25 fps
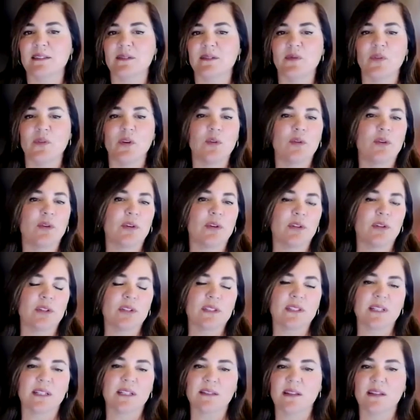as
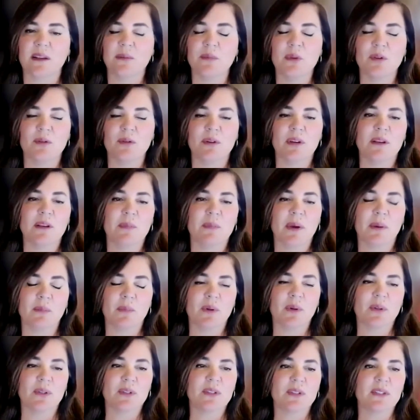voters, as community
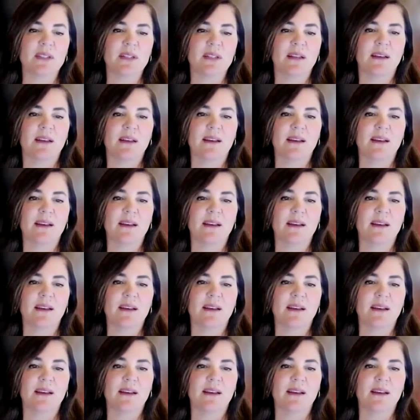members.